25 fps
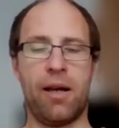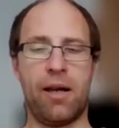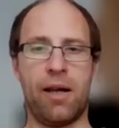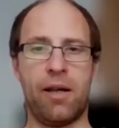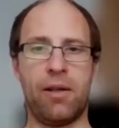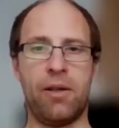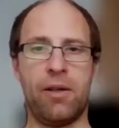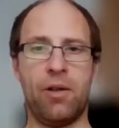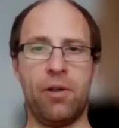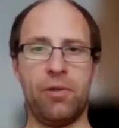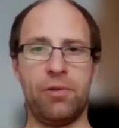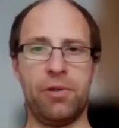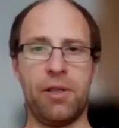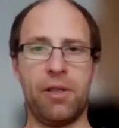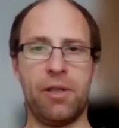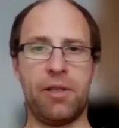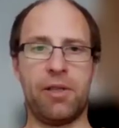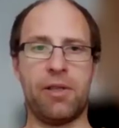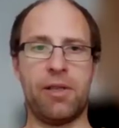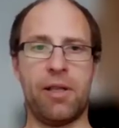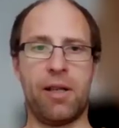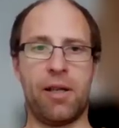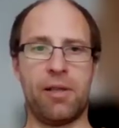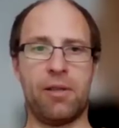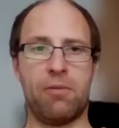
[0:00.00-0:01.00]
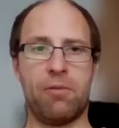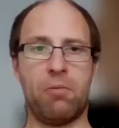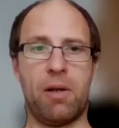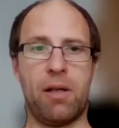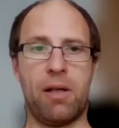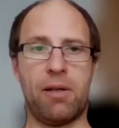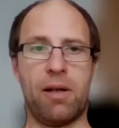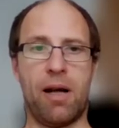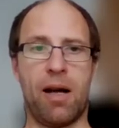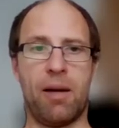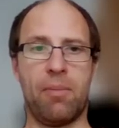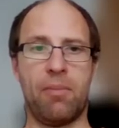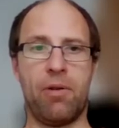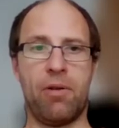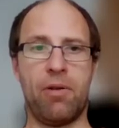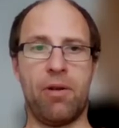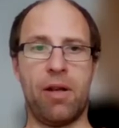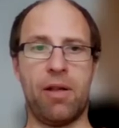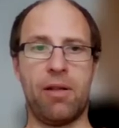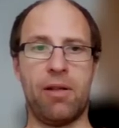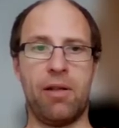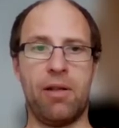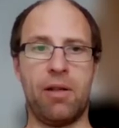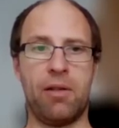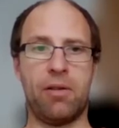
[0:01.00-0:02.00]
I noticed that when
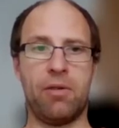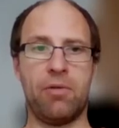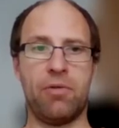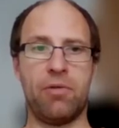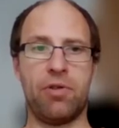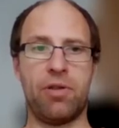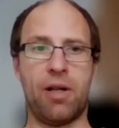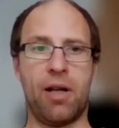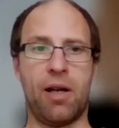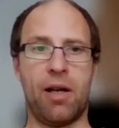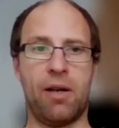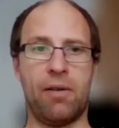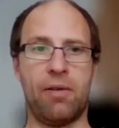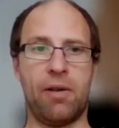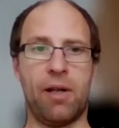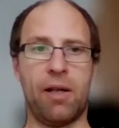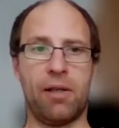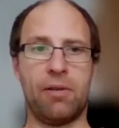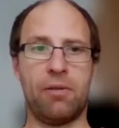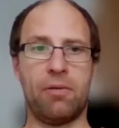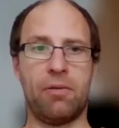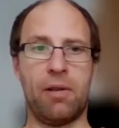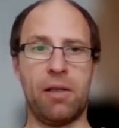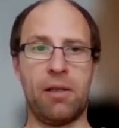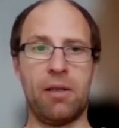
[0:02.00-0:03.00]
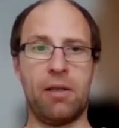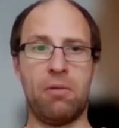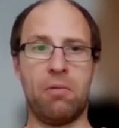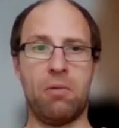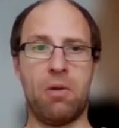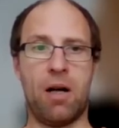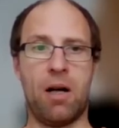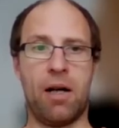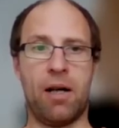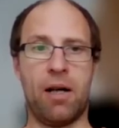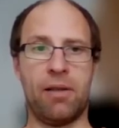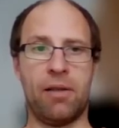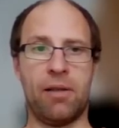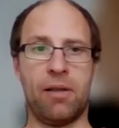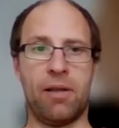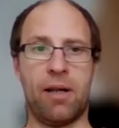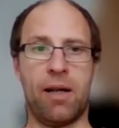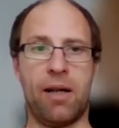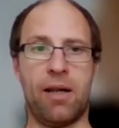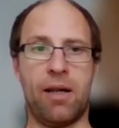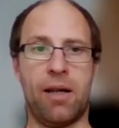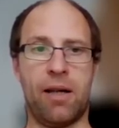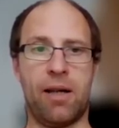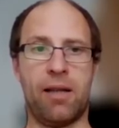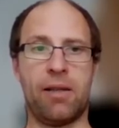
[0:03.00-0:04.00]
upgrading to Java 21,
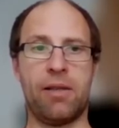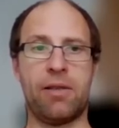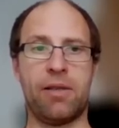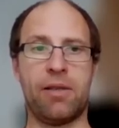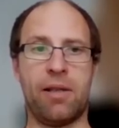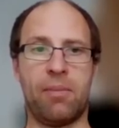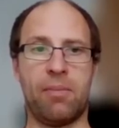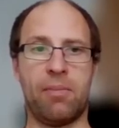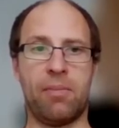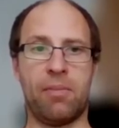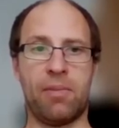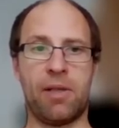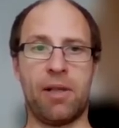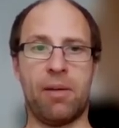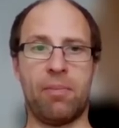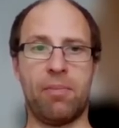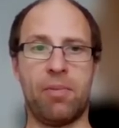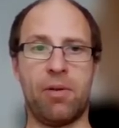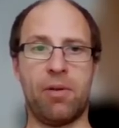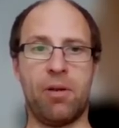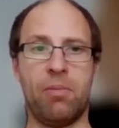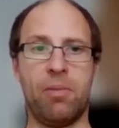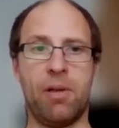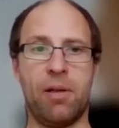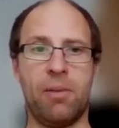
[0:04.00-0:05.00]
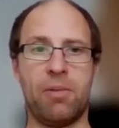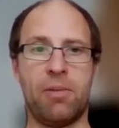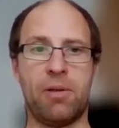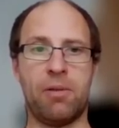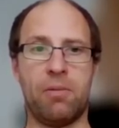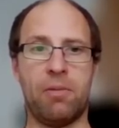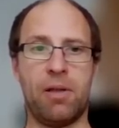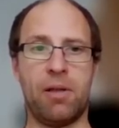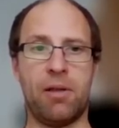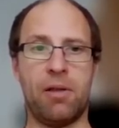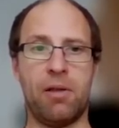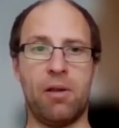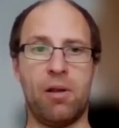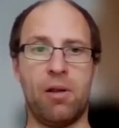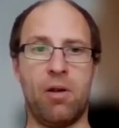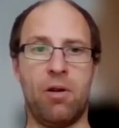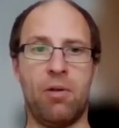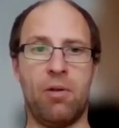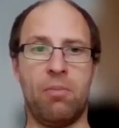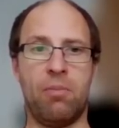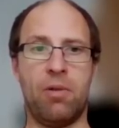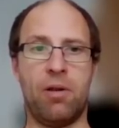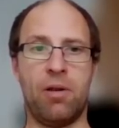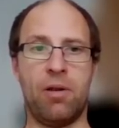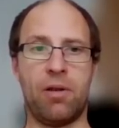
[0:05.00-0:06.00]
I had some problems with
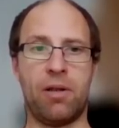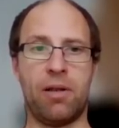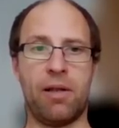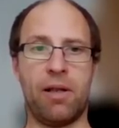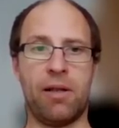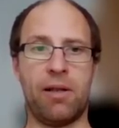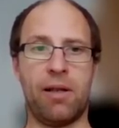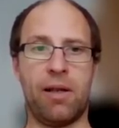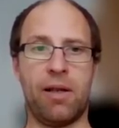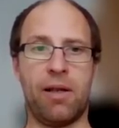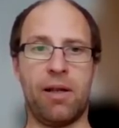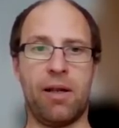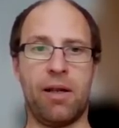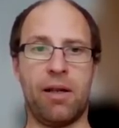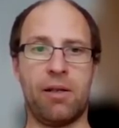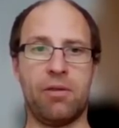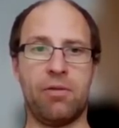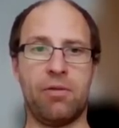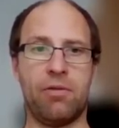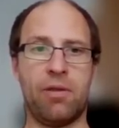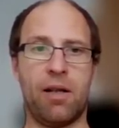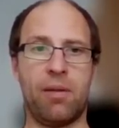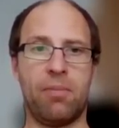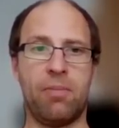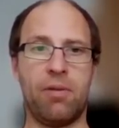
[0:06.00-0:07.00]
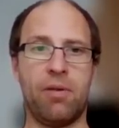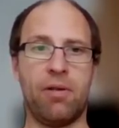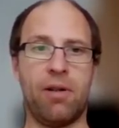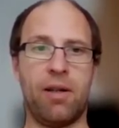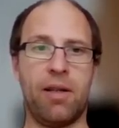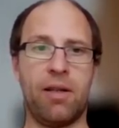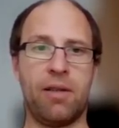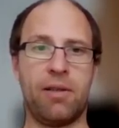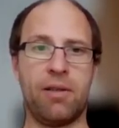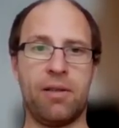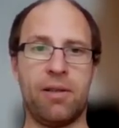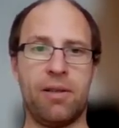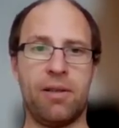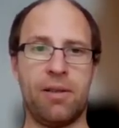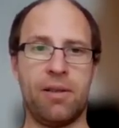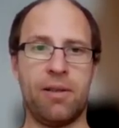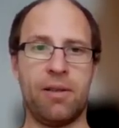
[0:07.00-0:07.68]
Lombok and I had to upgrade.